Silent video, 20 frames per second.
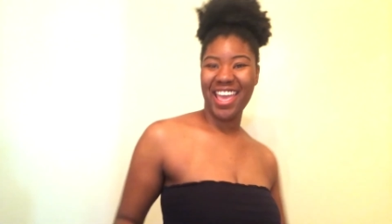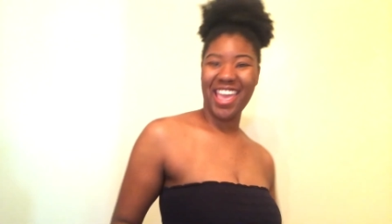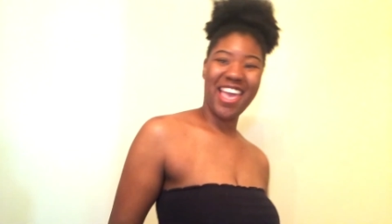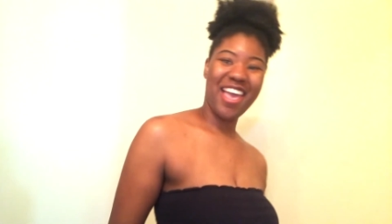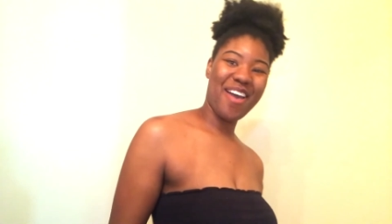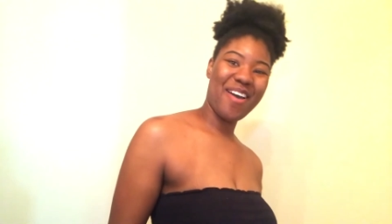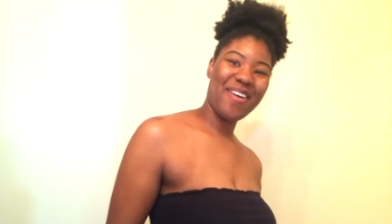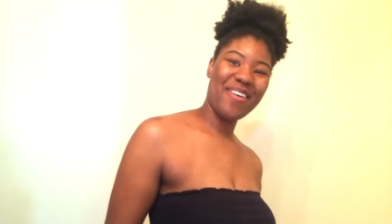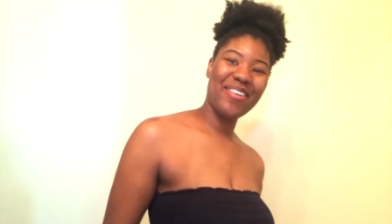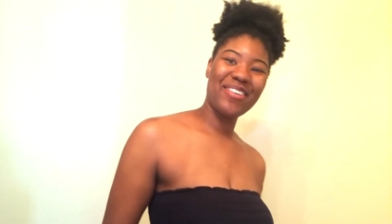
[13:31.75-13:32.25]

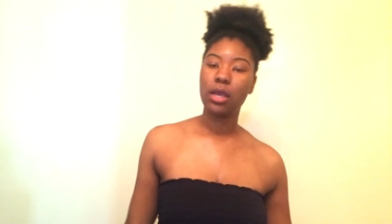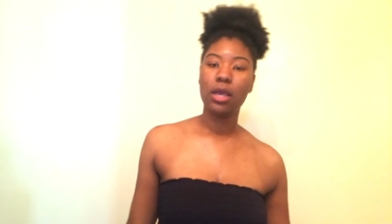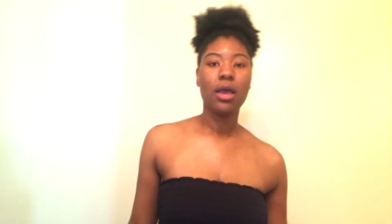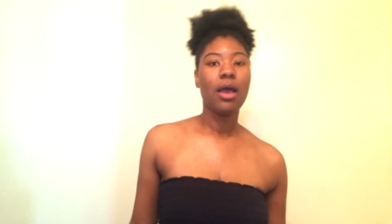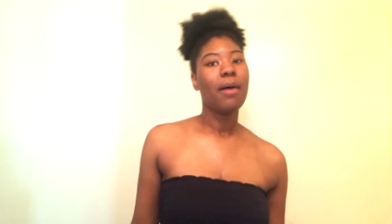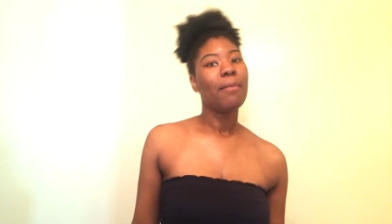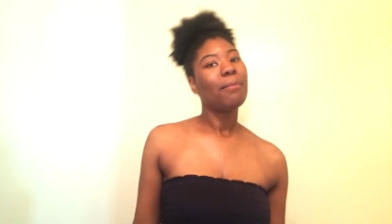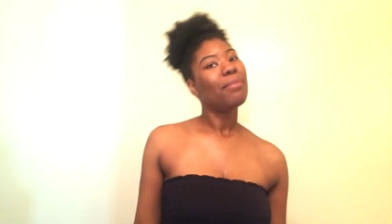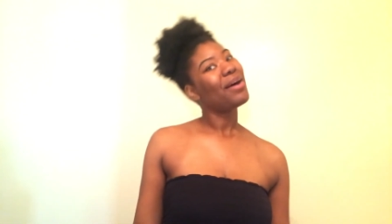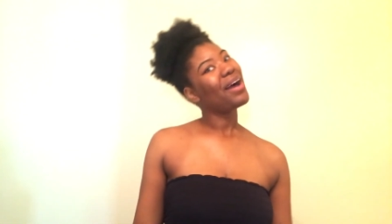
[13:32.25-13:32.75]
And
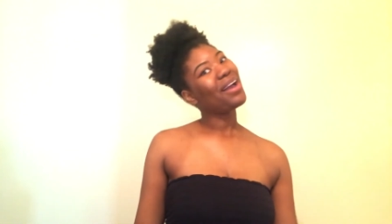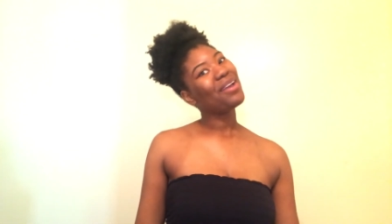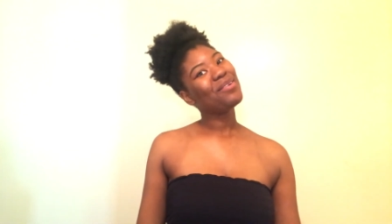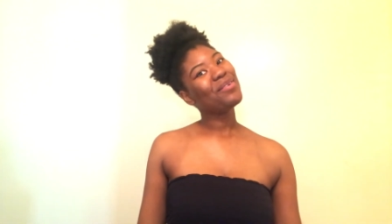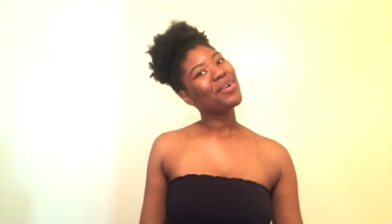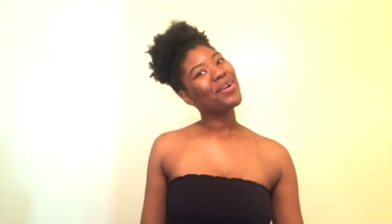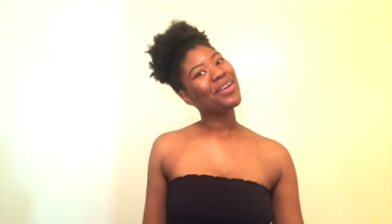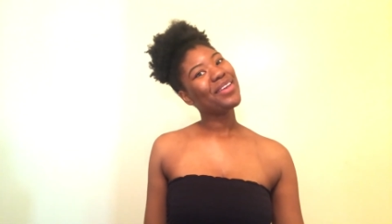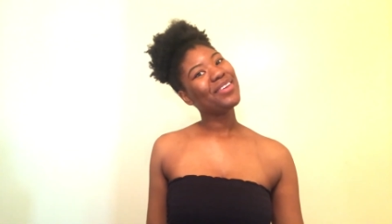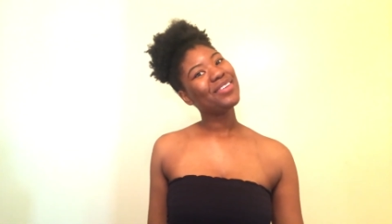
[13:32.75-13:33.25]
bye
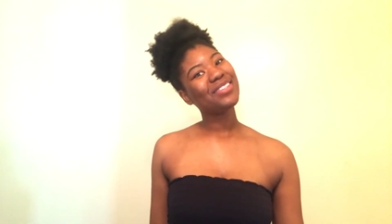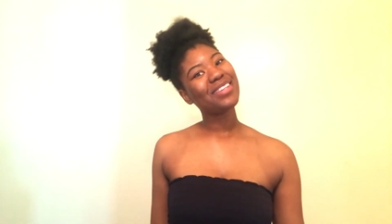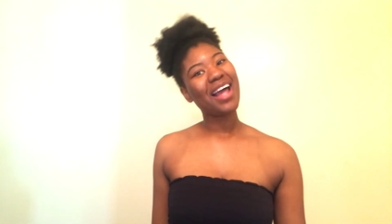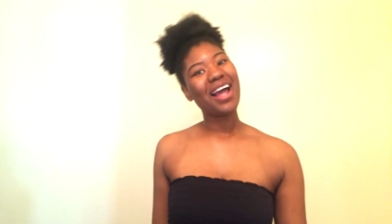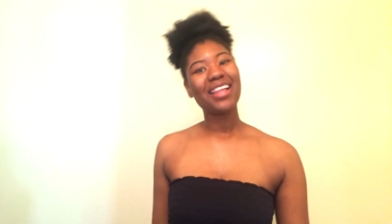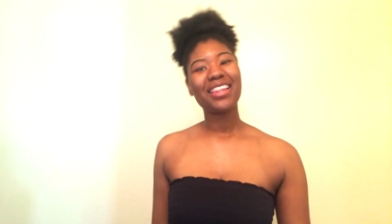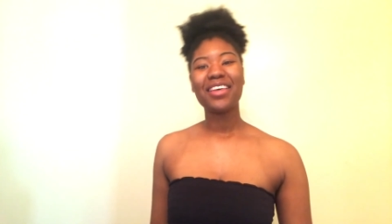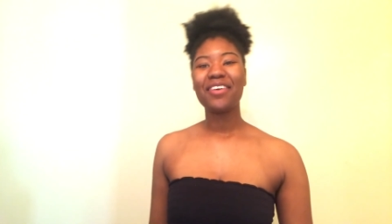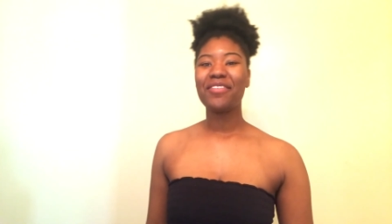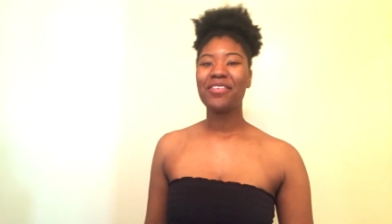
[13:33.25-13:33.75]
you royals,
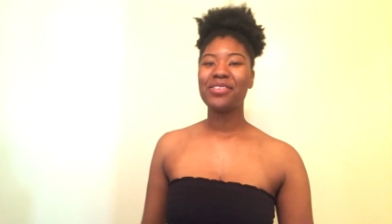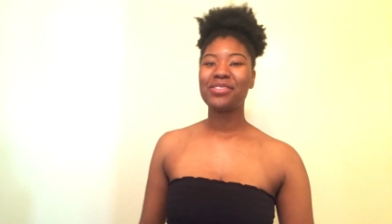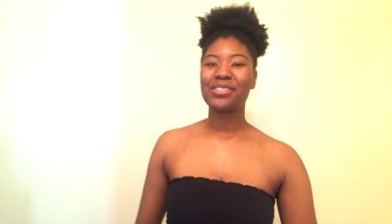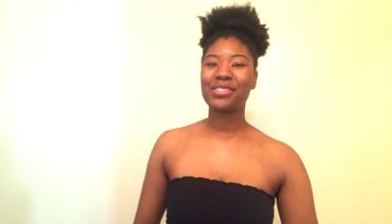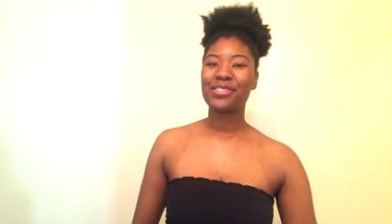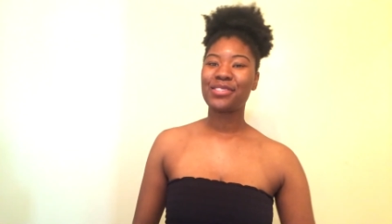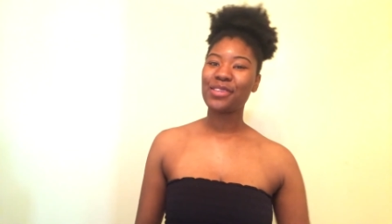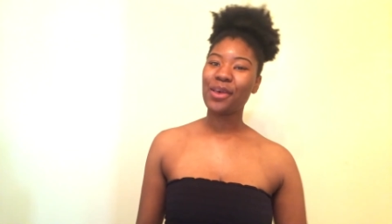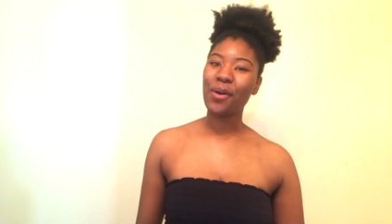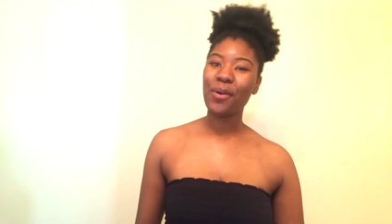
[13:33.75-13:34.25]
I love you
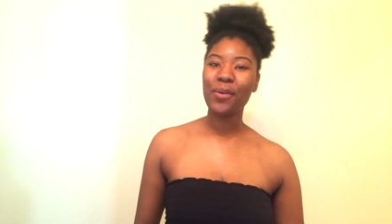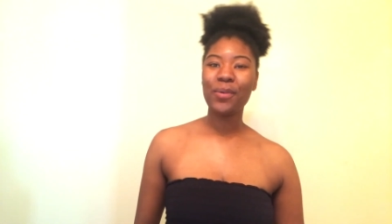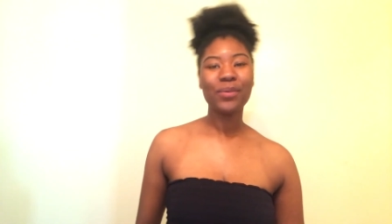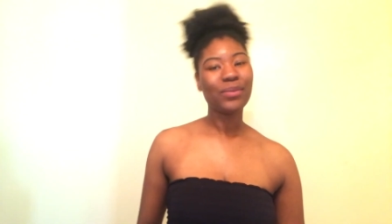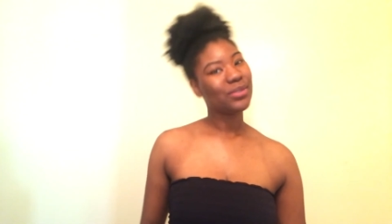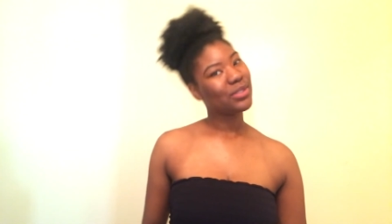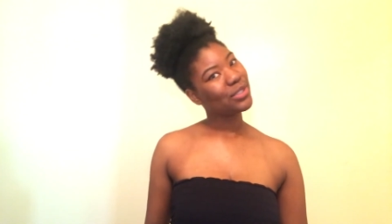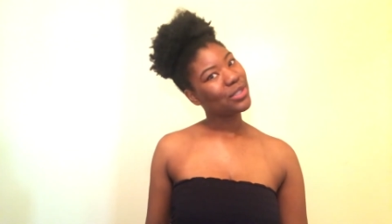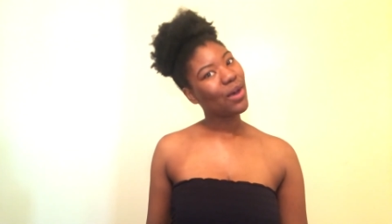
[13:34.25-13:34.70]
so